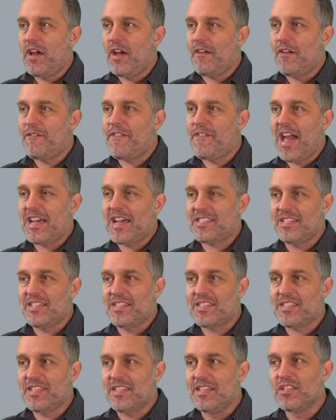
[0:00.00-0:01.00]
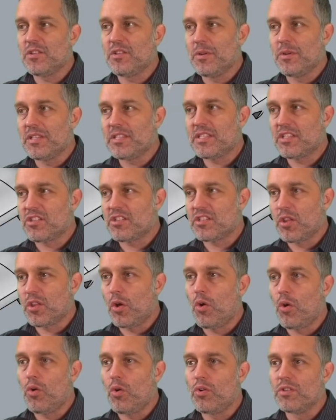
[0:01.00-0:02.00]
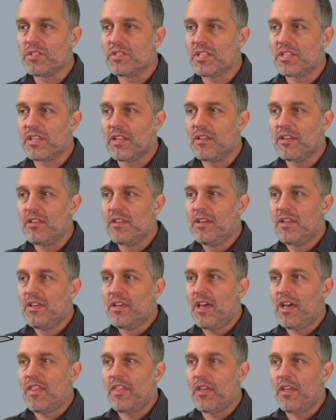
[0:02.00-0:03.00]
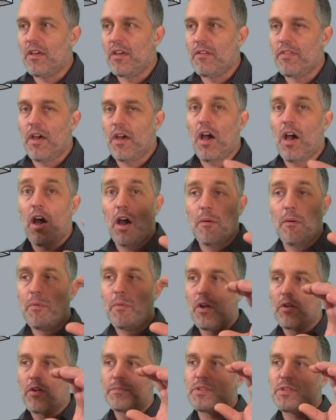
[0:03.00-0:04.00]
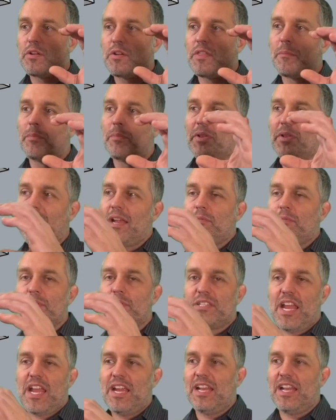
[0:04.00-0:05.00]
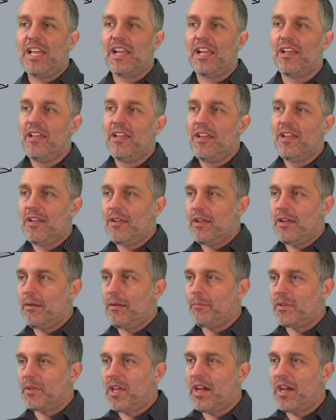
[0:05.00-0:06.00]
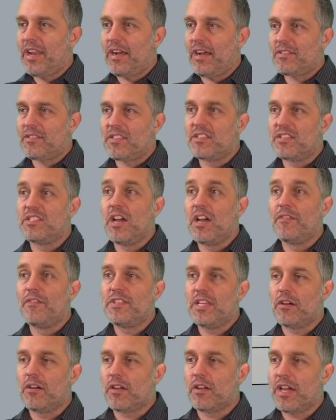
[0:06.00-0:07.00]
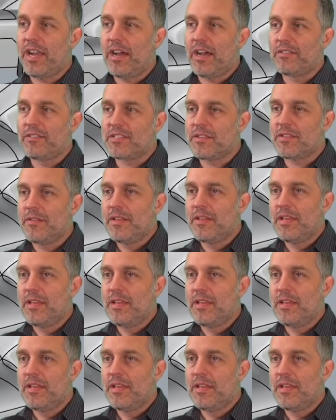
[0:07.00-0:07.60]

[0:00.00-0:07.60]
facets into it, such as the holes and the hub, or sorry, the blade retaining cutouts, the dovetail cutouts.